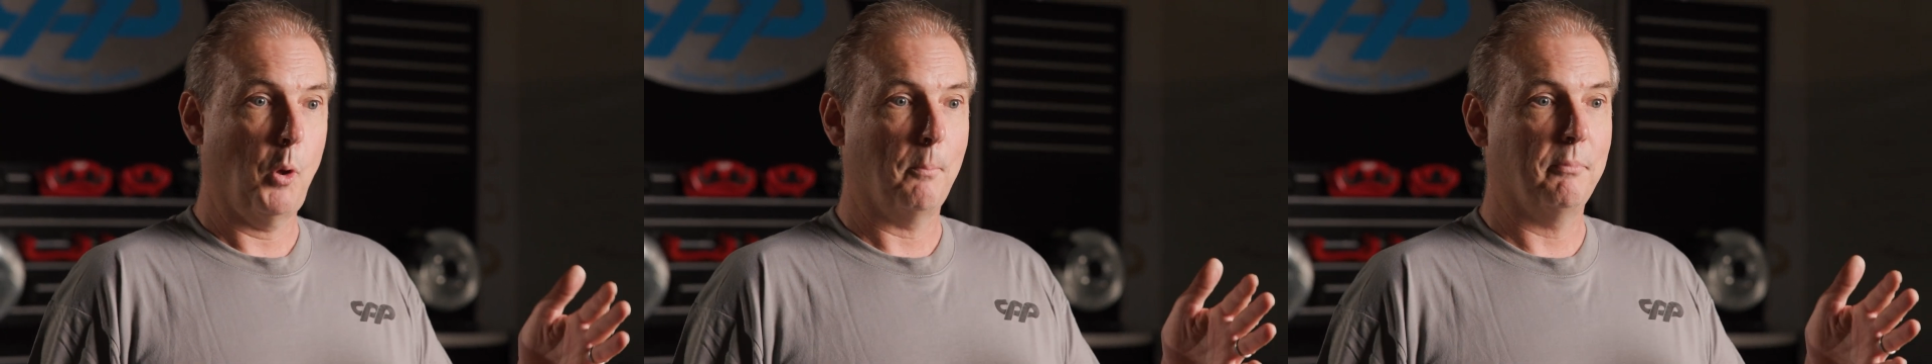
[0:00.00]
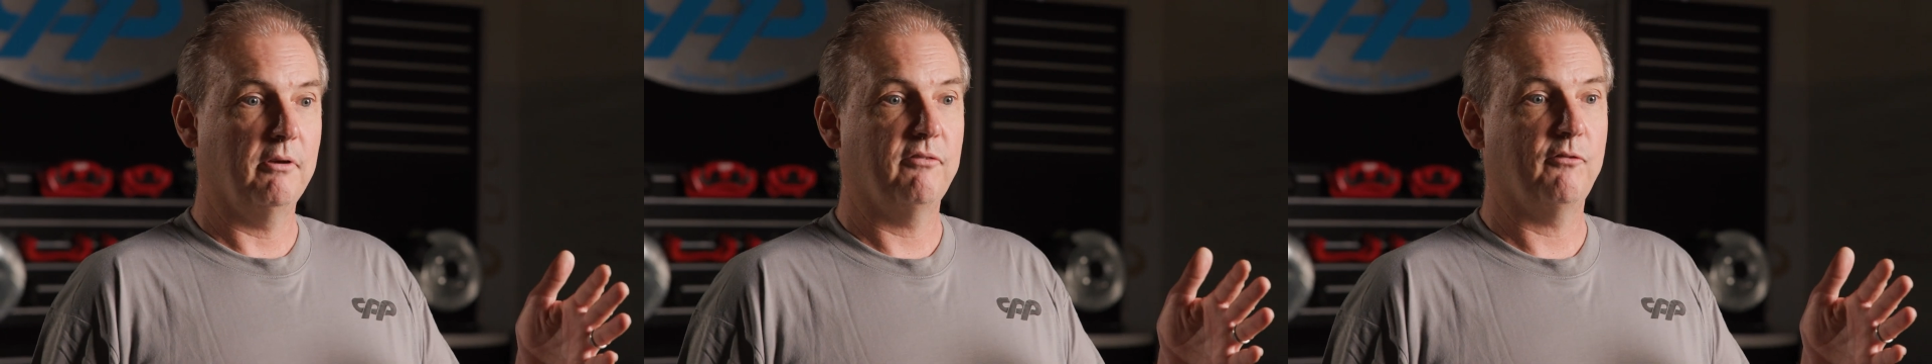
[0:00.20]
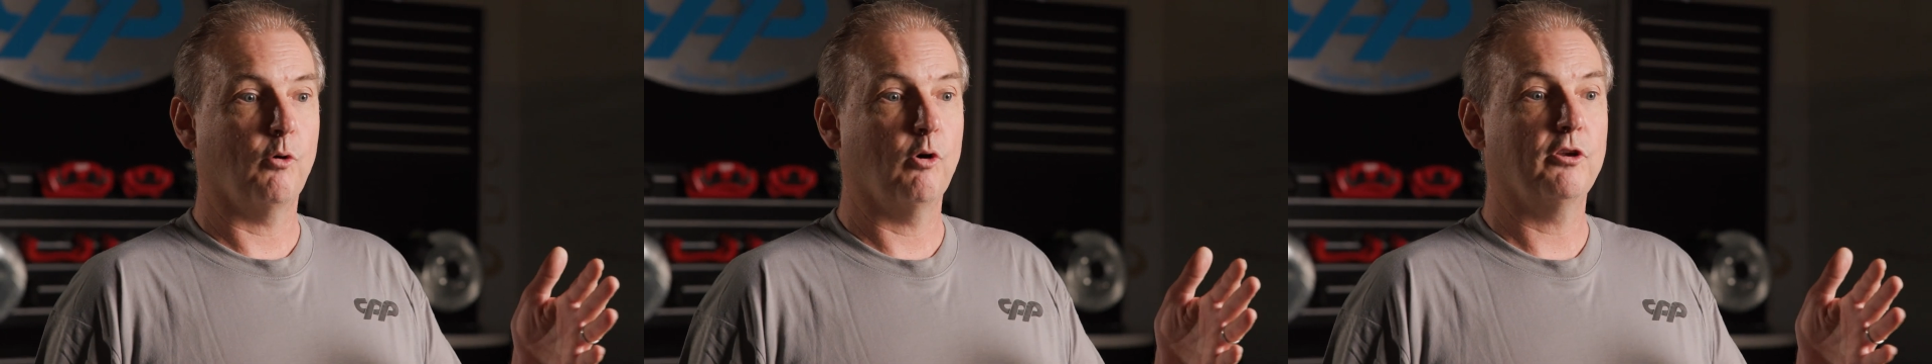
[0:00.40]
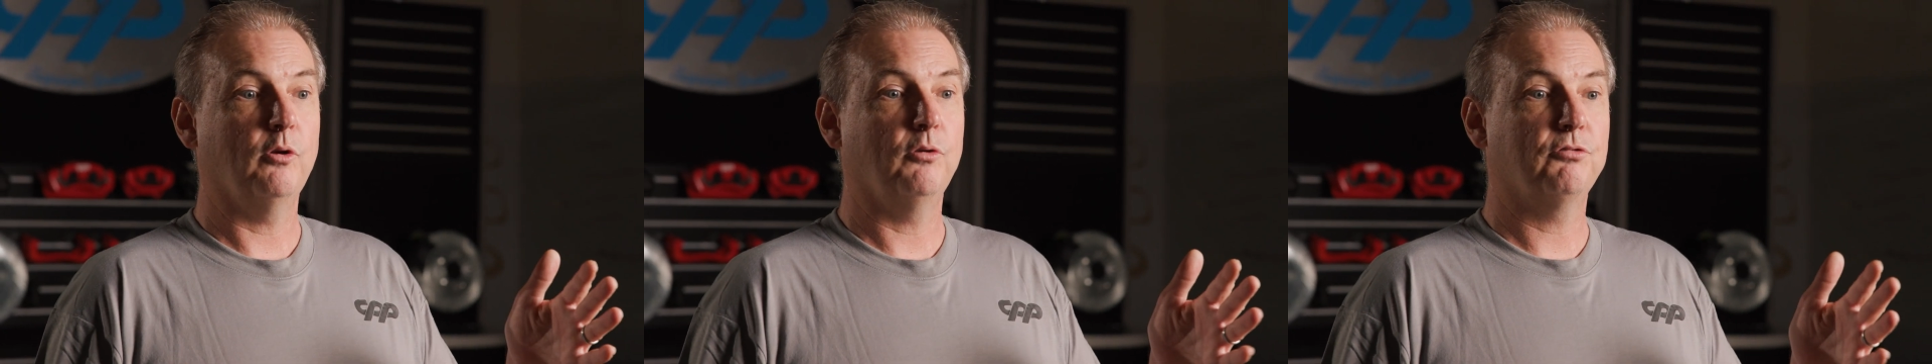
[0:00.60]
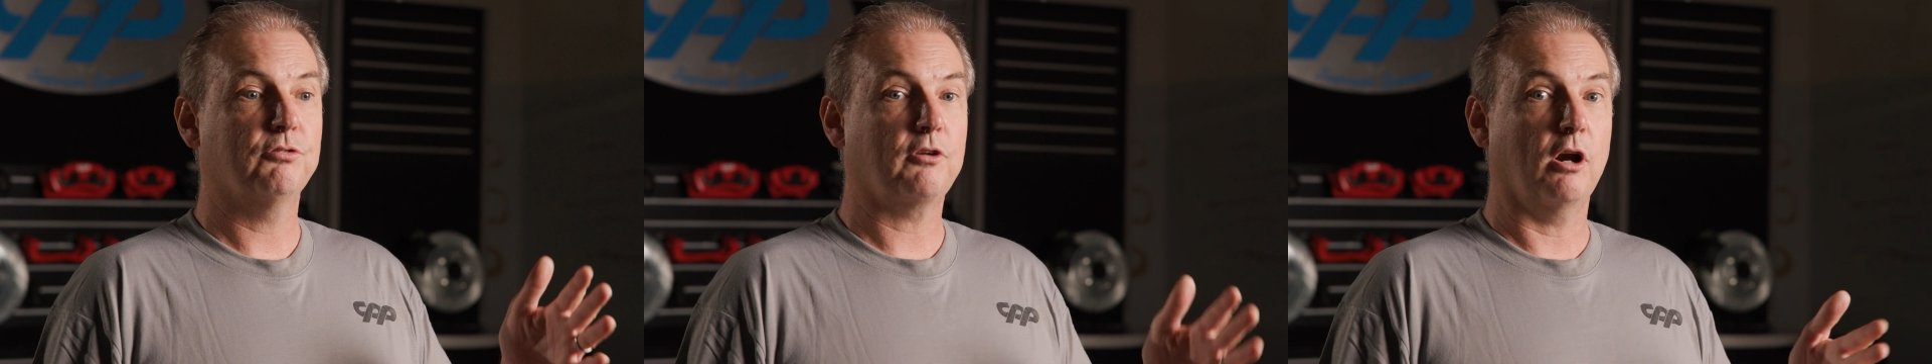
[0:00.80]
before
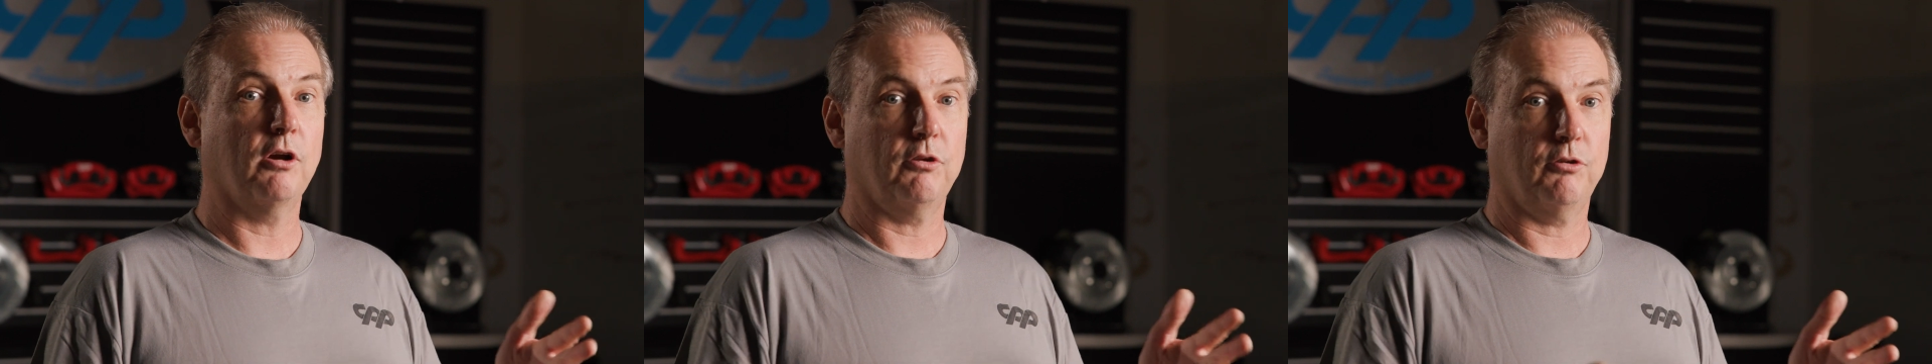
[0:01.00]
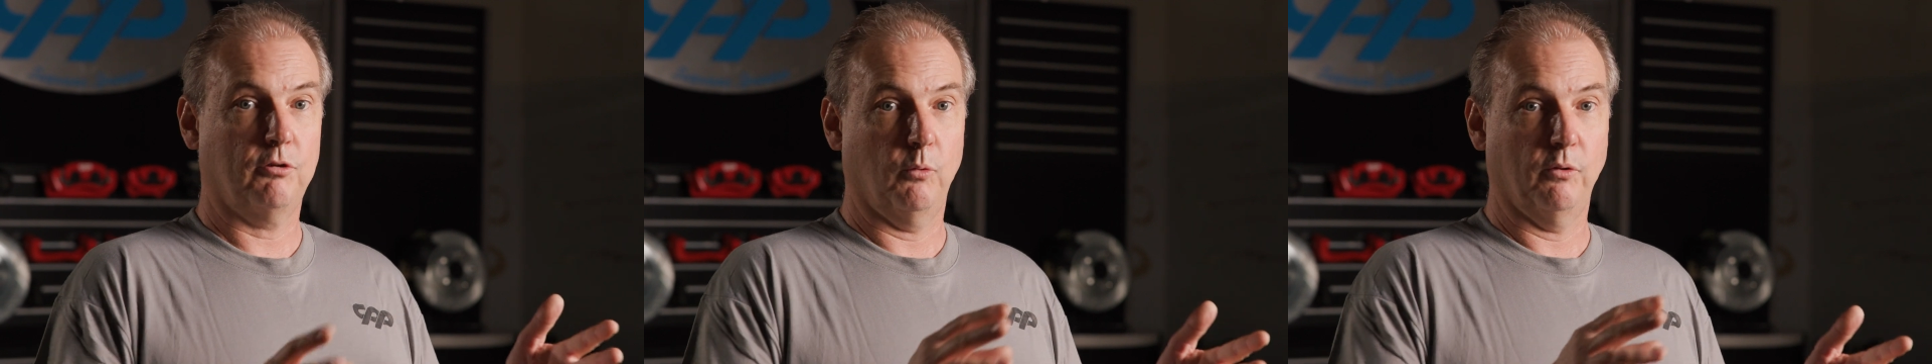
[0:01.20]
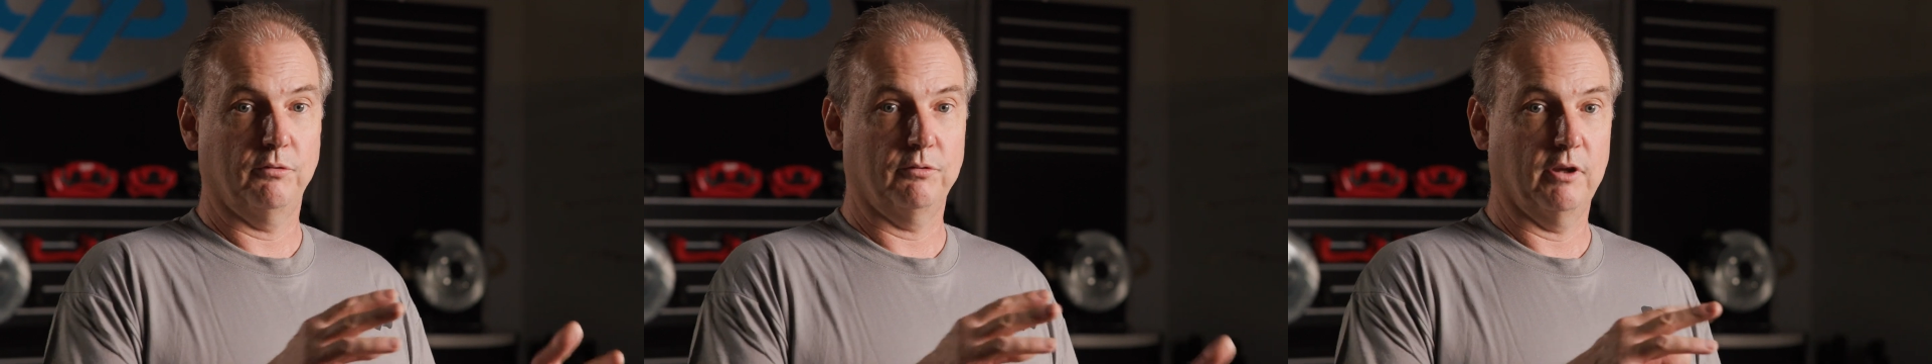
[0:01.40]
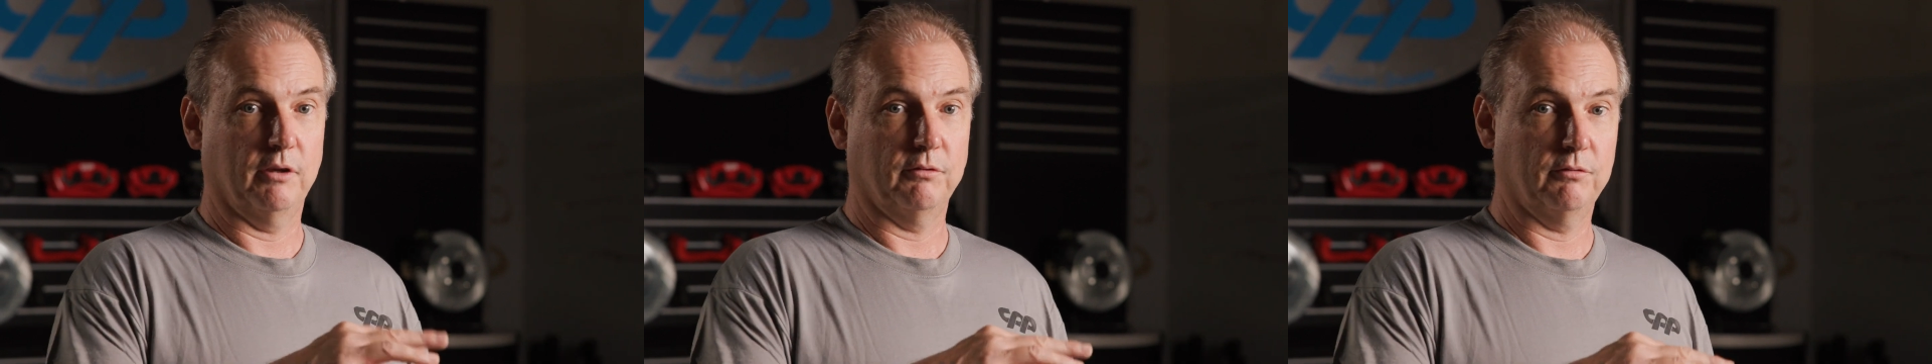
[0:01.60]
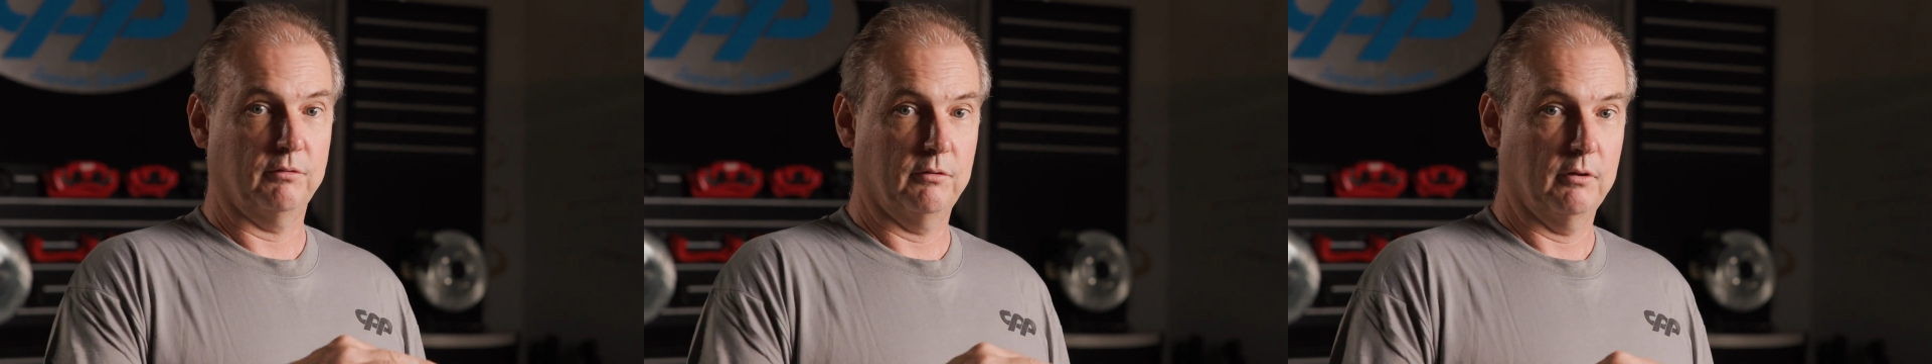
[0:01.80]
you start to
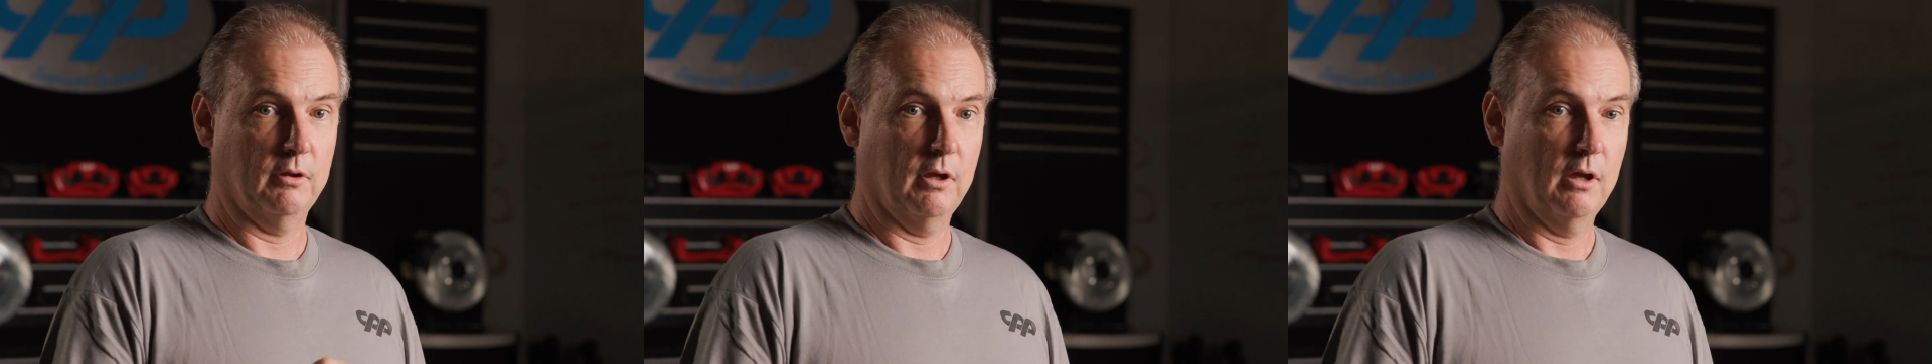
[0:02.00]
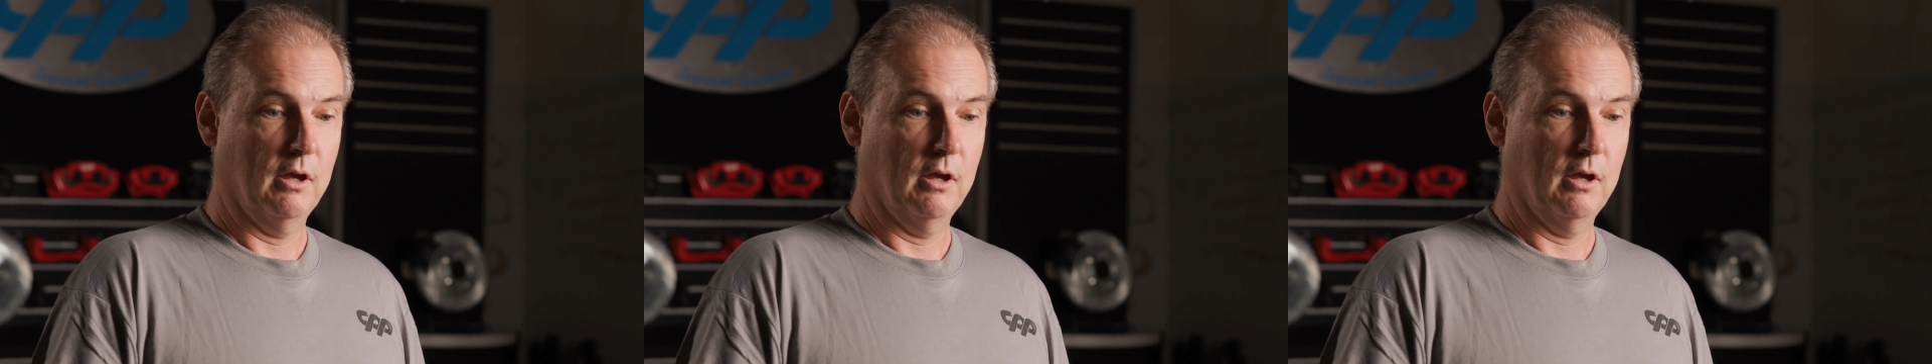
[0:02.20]
assist.